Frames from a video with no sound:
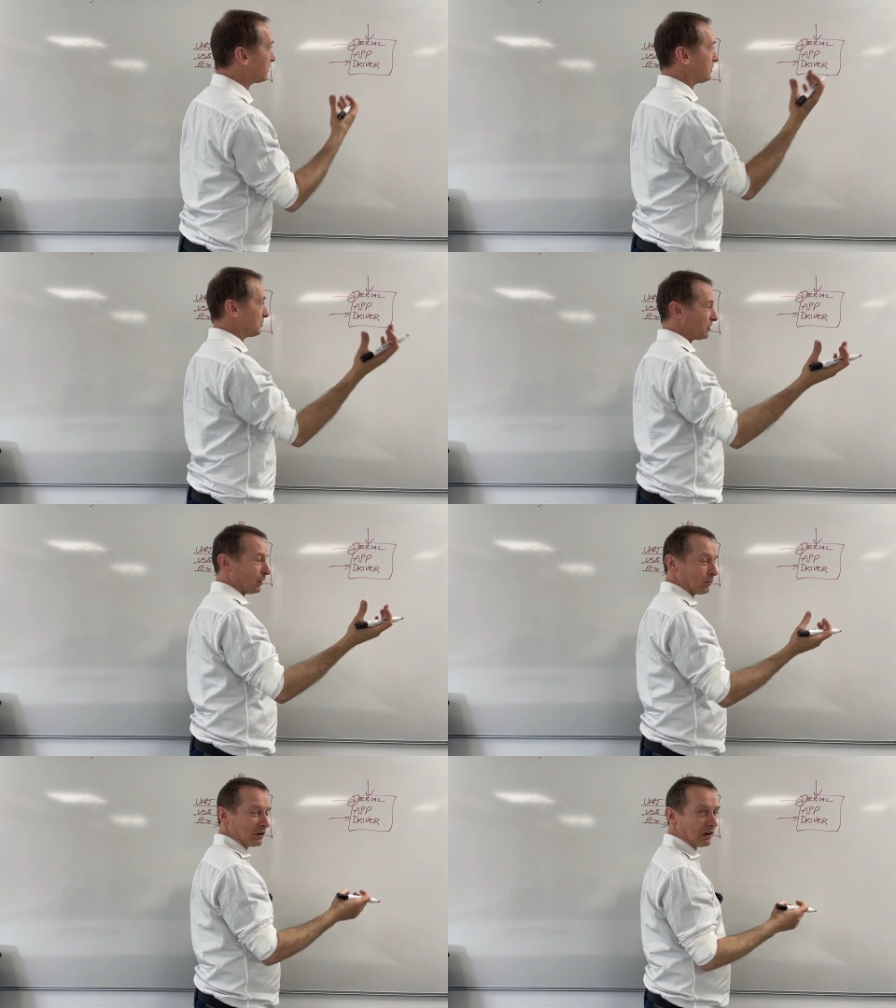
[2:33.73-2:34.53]
We know
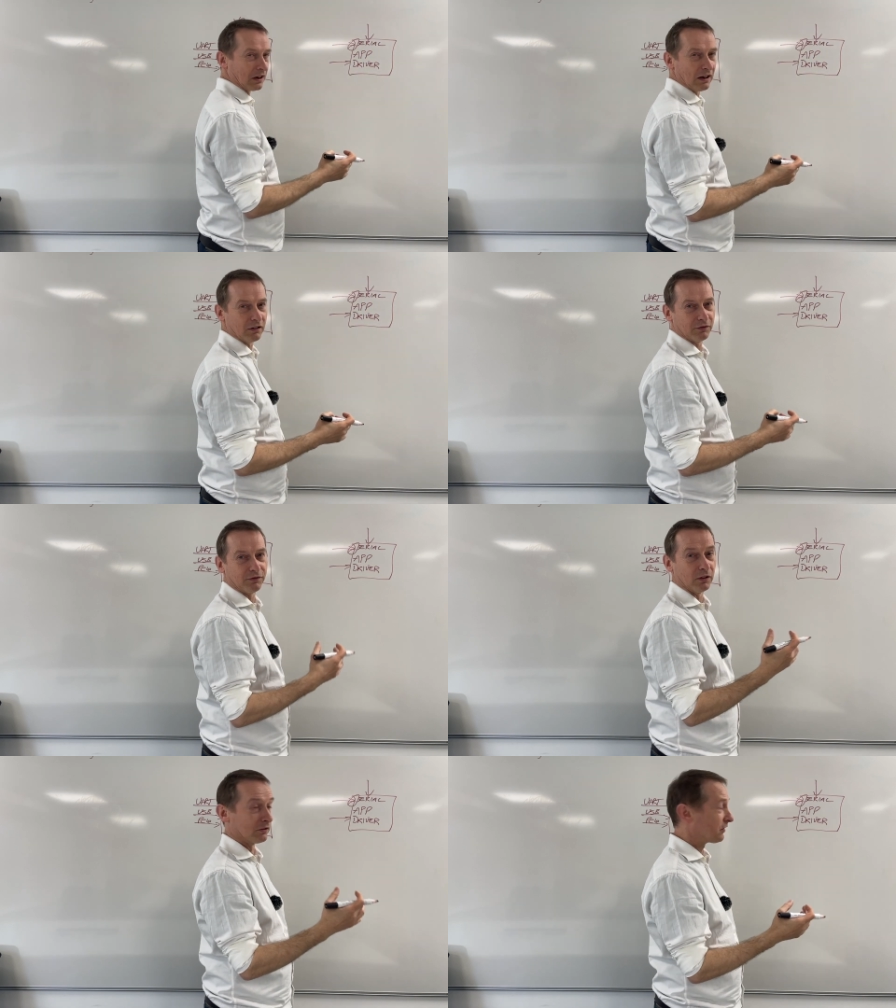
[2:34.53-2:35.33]
we can get
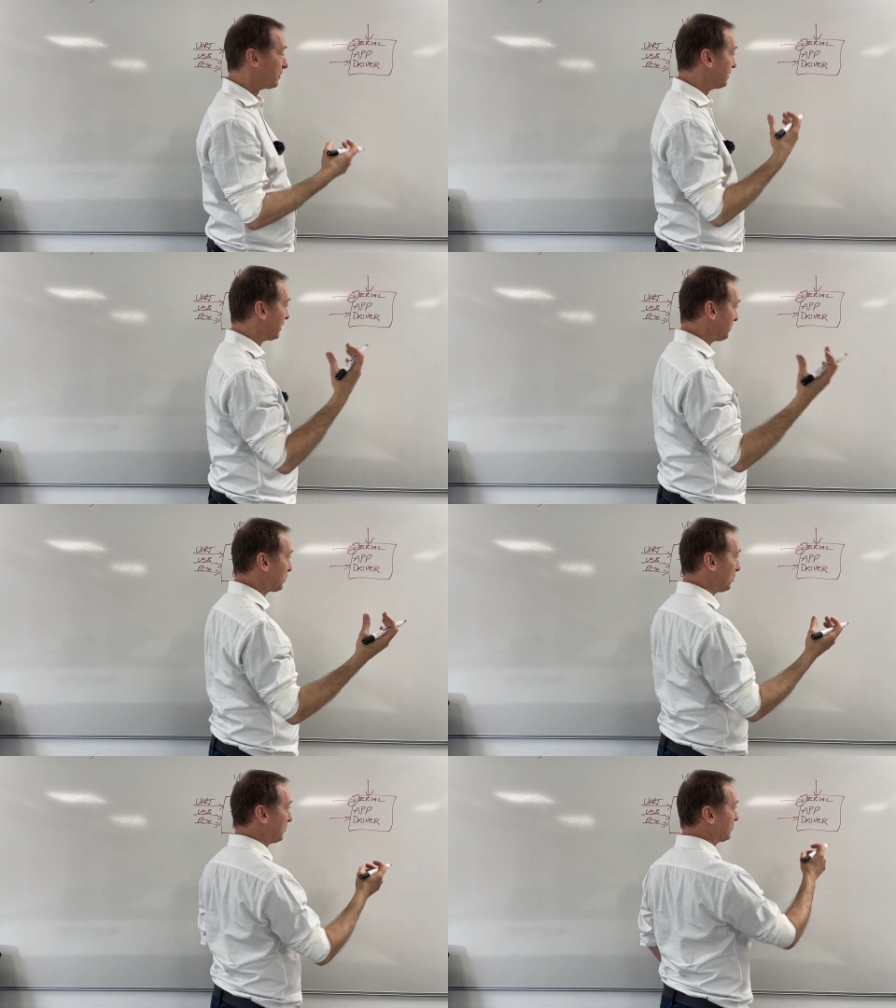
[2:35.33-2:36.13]
faults and, and
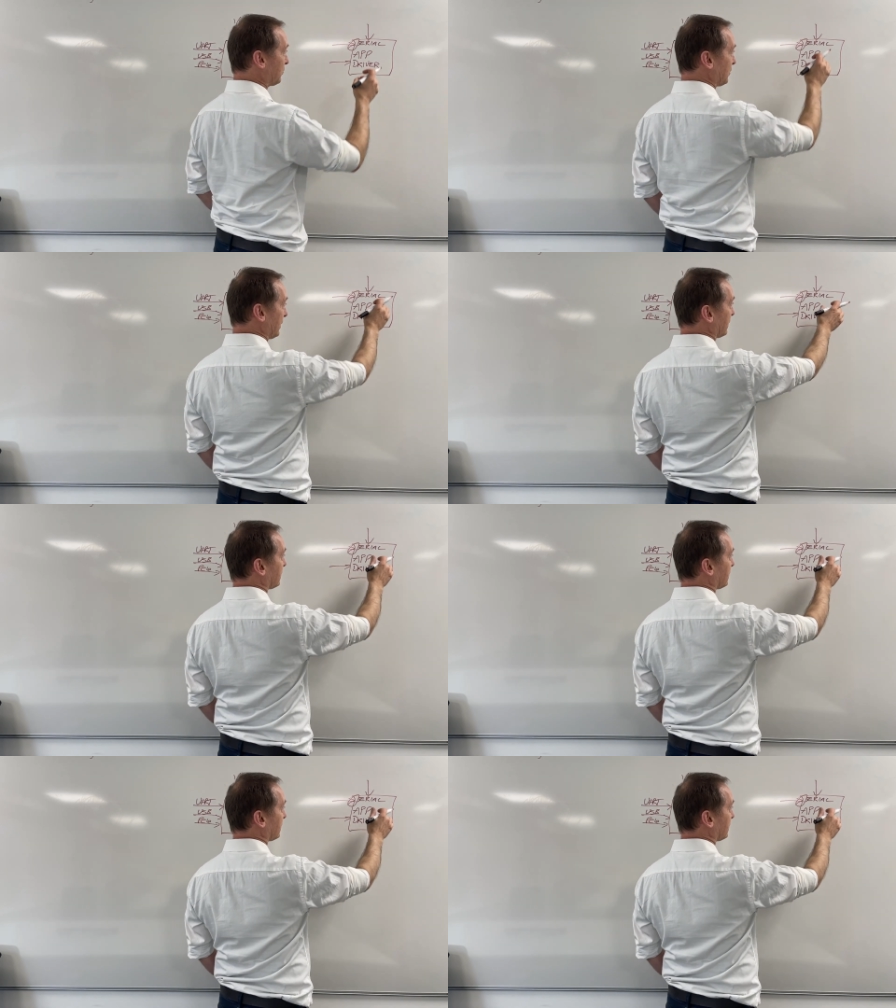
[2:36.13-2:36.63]
problems with it.